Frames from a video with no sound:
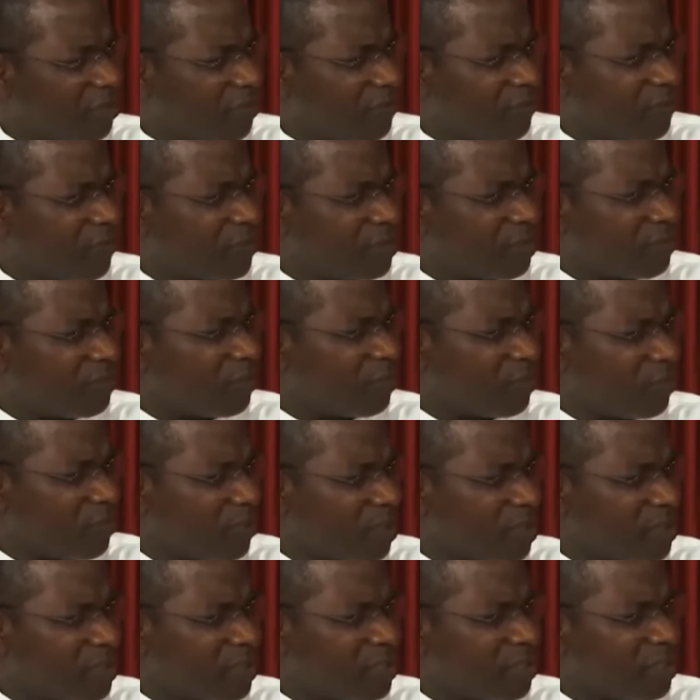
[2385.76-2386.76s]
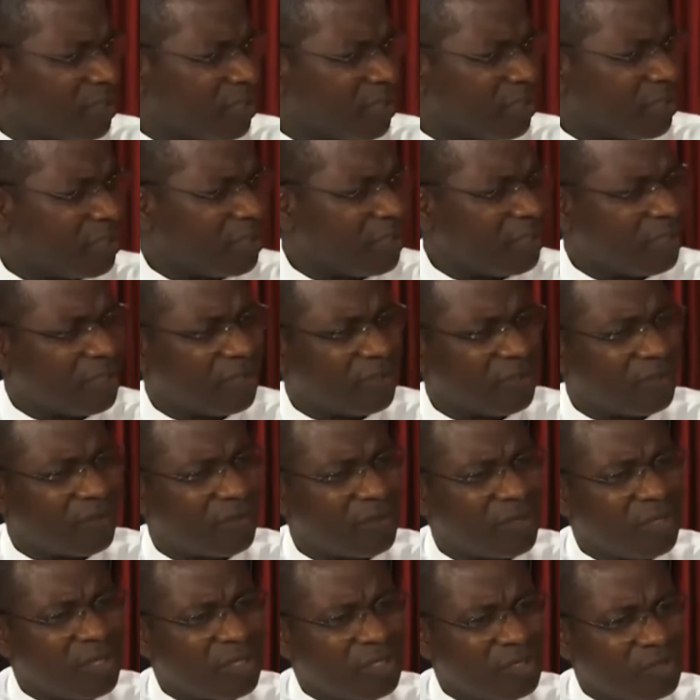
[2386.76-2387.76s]
comfortable with. You know.
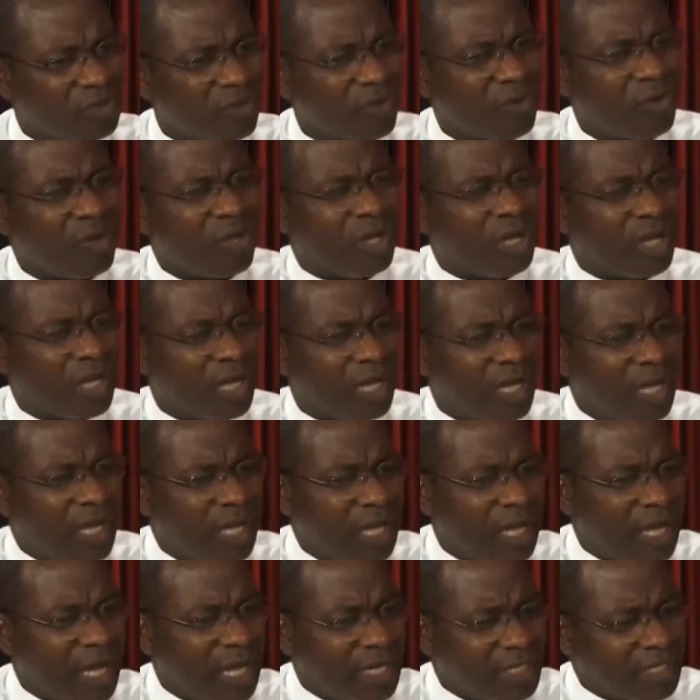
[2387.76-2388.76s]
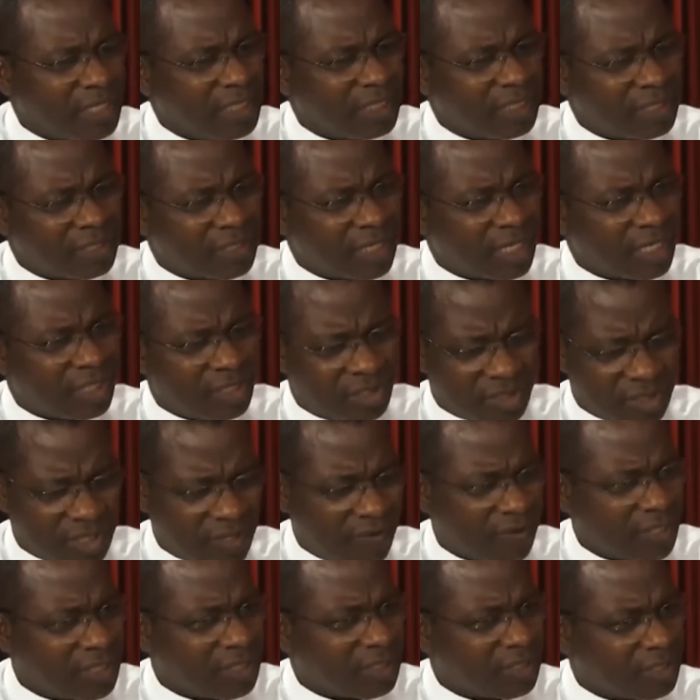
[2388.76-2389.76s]
So uh, at this stage in
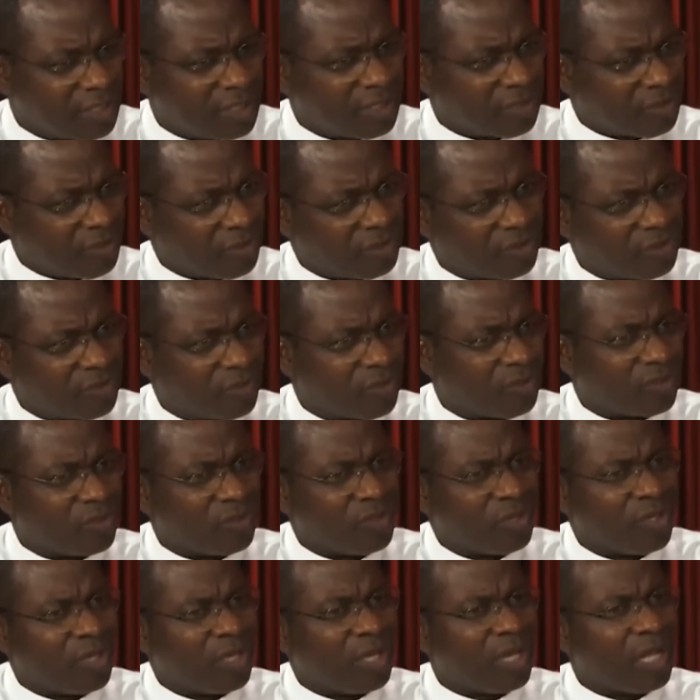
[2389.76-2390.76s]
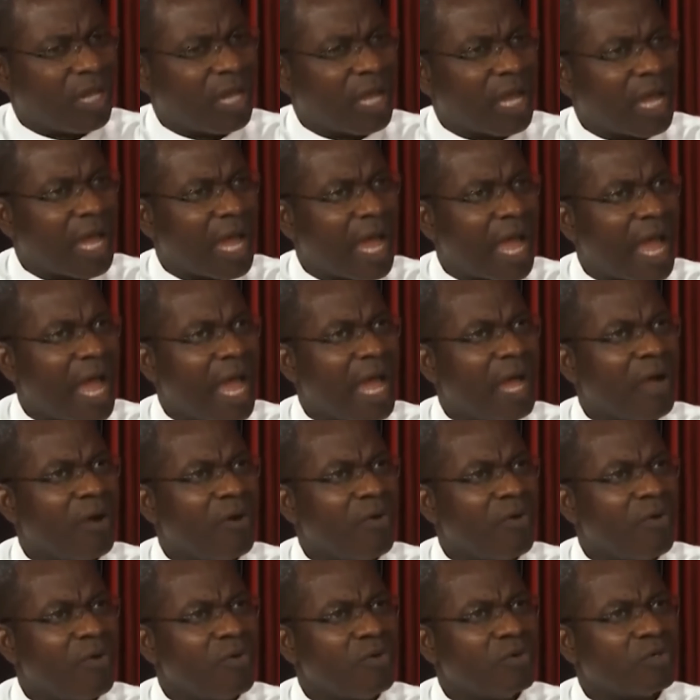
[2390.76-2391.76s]
our discussion,
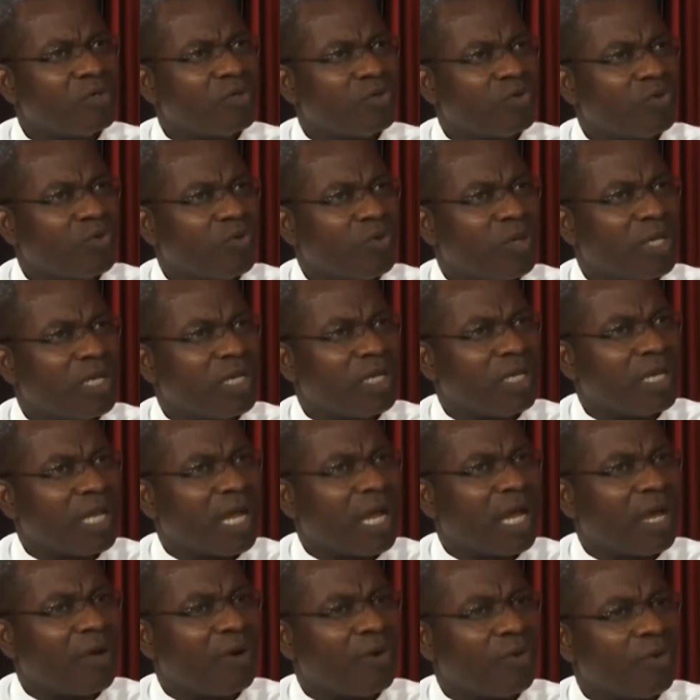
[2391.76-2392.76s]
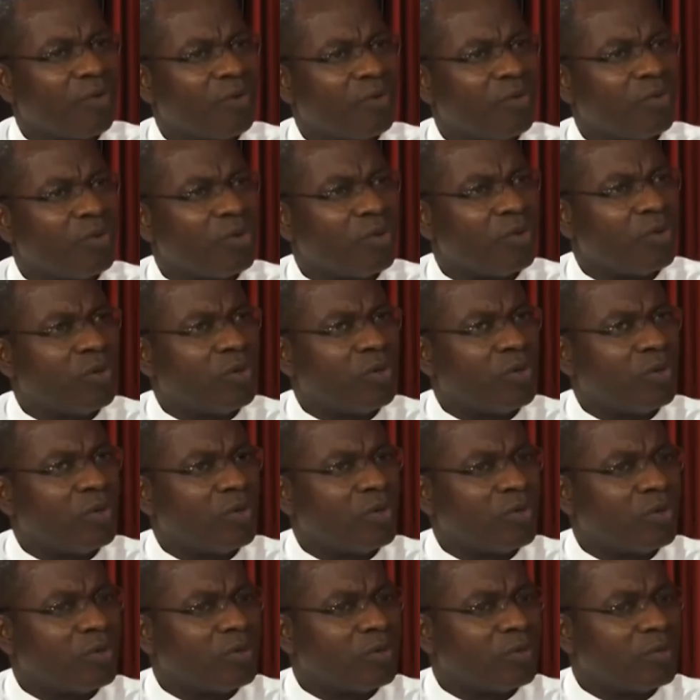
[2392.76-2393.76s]
how do we now
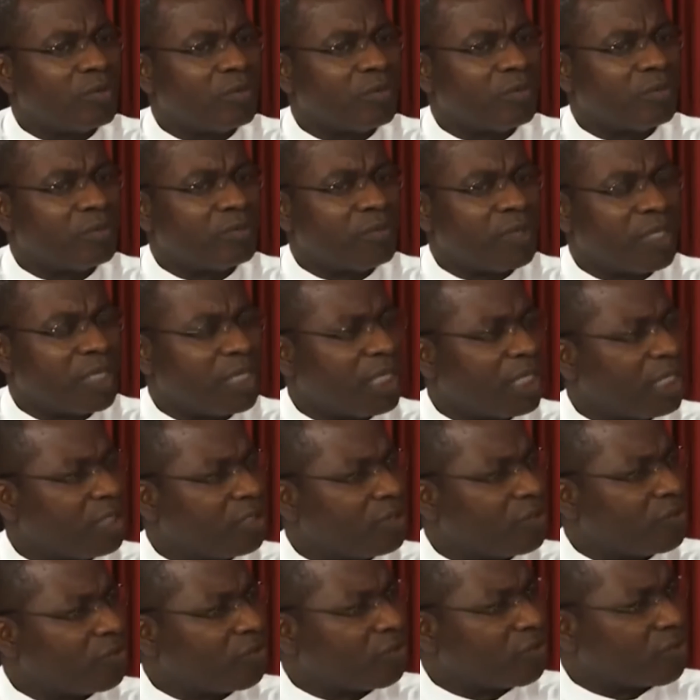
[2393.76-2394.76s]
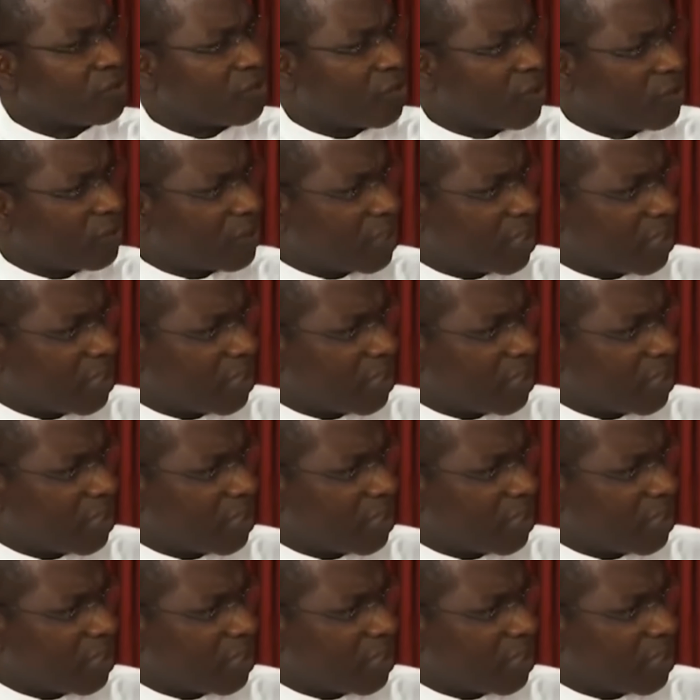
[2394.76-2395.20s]
begin to turn